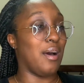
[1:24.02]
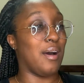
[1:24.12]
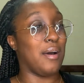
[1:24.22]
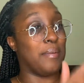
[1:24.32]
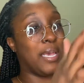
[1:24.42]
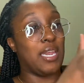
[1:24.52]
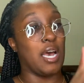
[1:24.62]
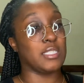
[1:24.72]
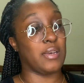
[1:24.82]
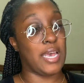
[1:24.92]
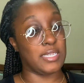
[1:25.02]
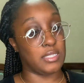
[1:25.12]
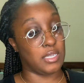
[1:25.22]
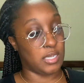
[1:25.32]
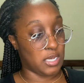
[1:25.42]
um, and it also has
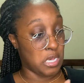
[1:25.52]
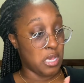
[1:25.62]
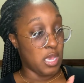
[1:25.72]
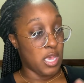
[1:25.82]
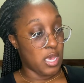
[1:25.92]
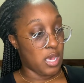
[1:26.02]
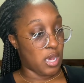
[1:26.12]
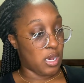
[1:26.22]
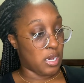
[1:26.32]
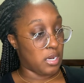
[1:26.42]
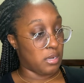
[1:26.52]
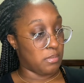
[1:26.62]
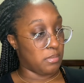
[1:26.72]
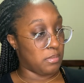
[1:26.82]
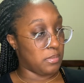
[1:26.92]
the, um,
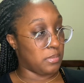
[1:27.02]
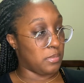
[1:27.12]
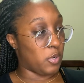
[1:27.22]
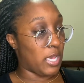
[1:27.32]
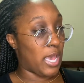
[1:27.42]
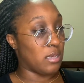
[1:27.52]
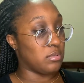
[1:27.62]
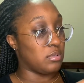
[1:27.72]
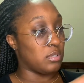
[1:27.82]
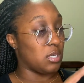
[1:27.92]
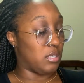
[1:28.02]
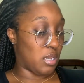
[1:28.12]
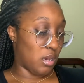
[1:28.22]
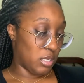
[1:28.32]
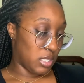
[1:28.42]
what, ounces?
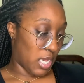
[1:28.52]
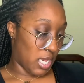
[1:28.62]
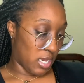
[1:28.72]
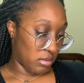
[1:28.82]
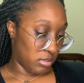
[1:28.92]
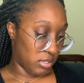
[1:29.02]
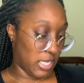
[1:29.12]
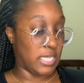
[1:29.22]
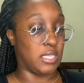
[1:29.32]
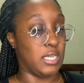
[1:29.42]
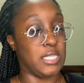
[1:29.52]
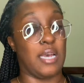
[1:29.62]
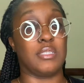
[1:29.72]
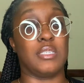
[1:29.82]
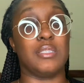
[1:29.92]
No, it's not ounces. Yes, it is ounces.